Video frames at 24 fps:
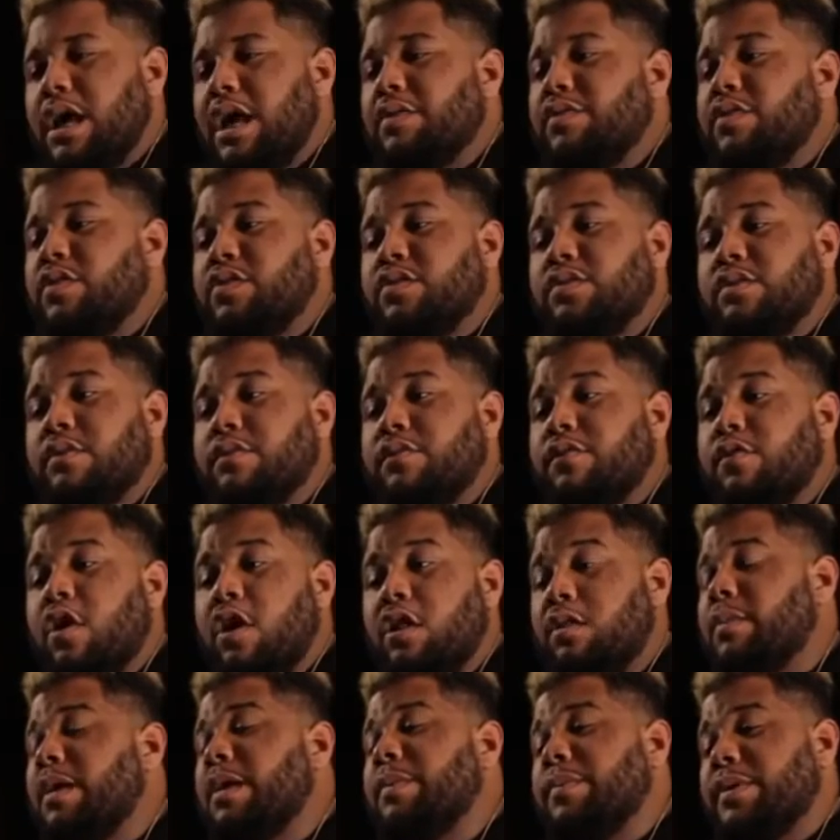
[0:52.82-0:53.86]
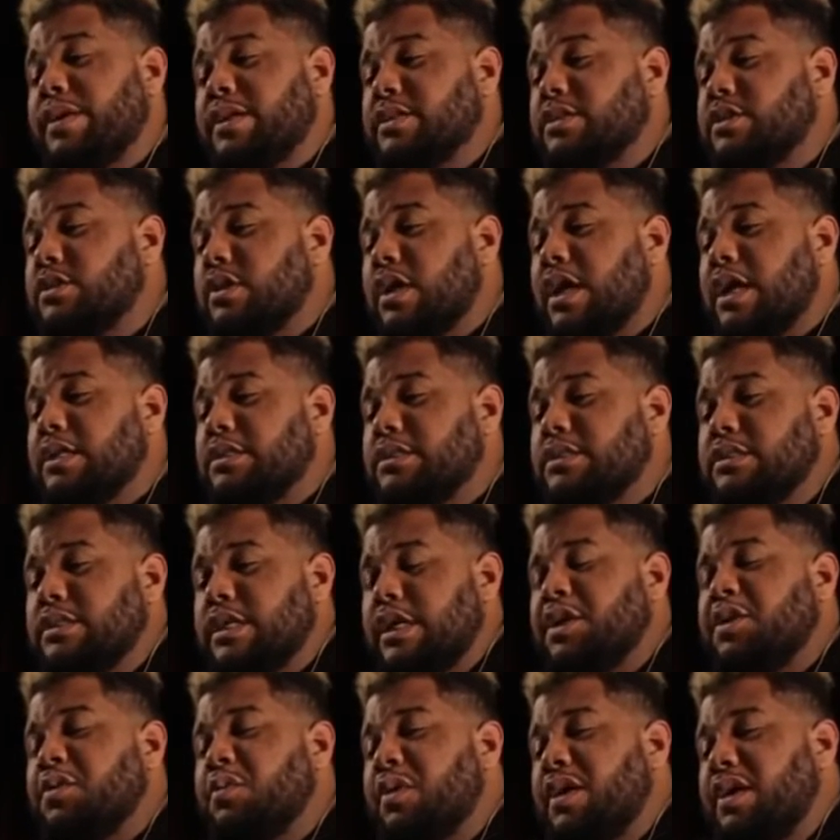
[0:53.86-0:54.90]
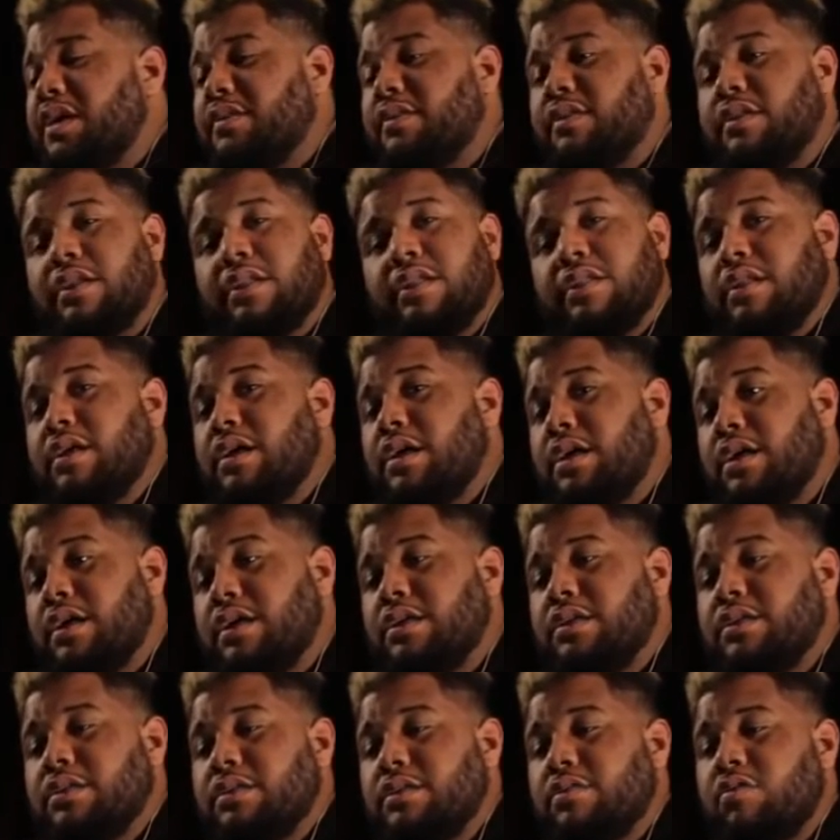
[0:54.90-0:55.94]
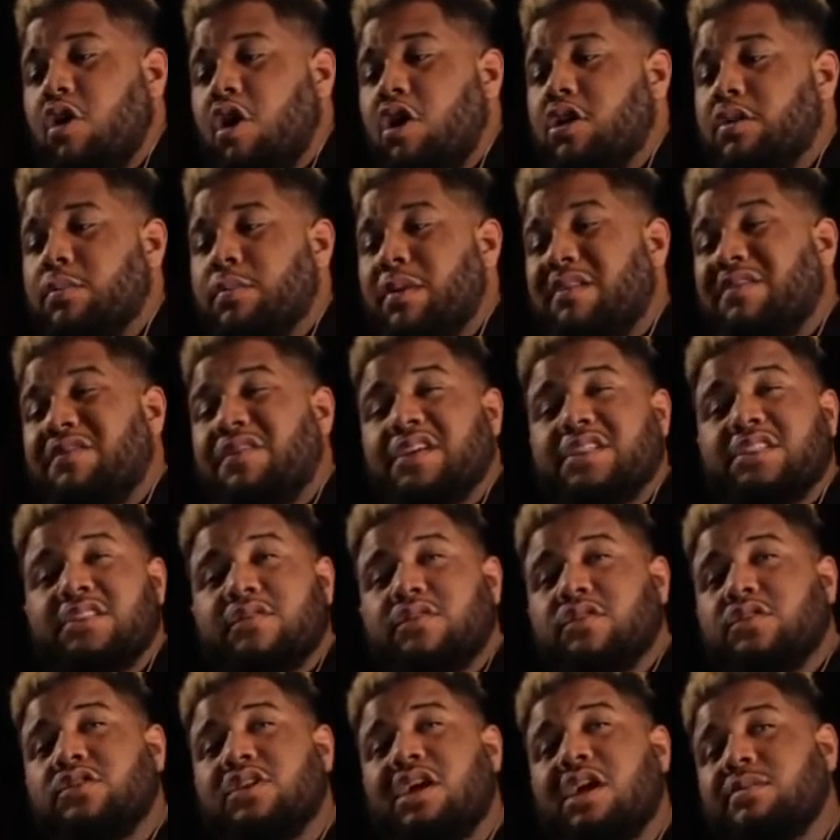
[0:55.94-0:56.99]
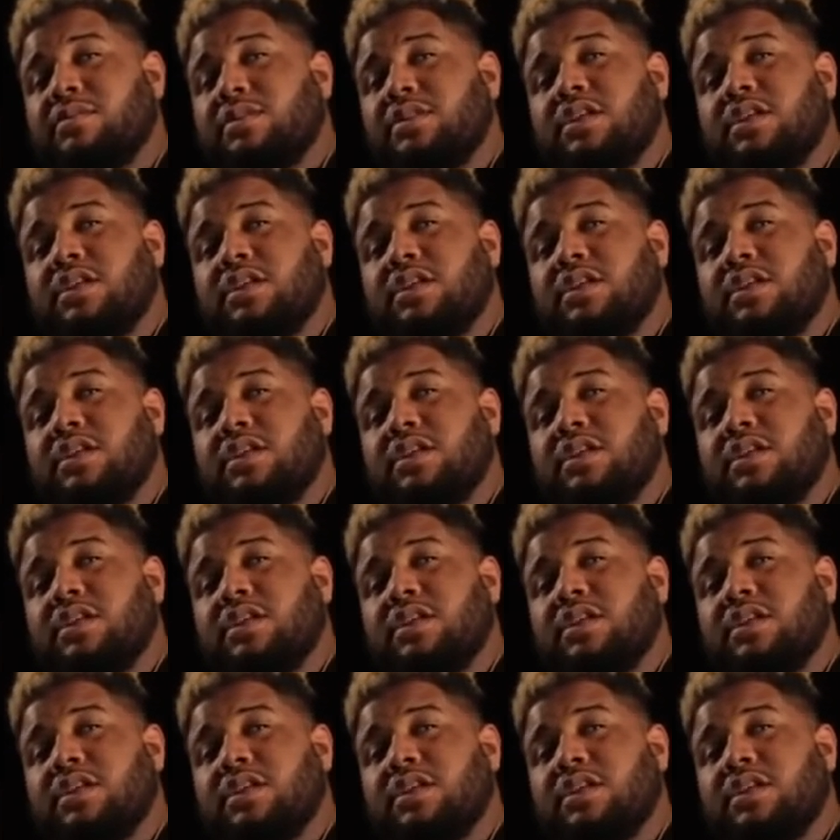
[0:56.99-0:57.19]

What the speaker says: I've used it for all of my biggest tracks, this 808, and all of my festival trap